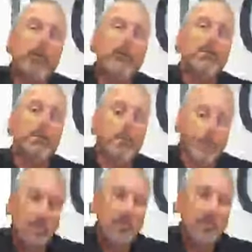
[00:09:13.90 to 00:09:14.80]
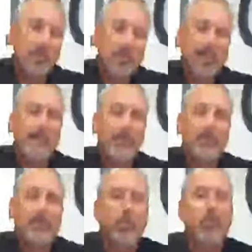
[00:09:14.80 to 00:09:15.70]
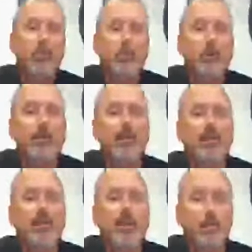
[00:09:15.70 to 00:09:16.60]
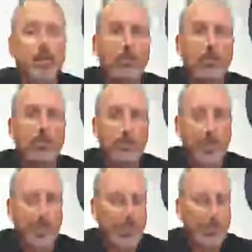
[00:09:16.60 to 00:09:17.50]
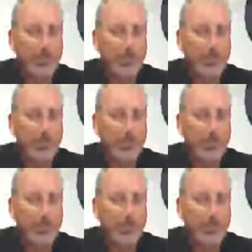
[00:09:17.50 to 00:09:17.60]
wasn't pulled and there's an open permit, they will close it out.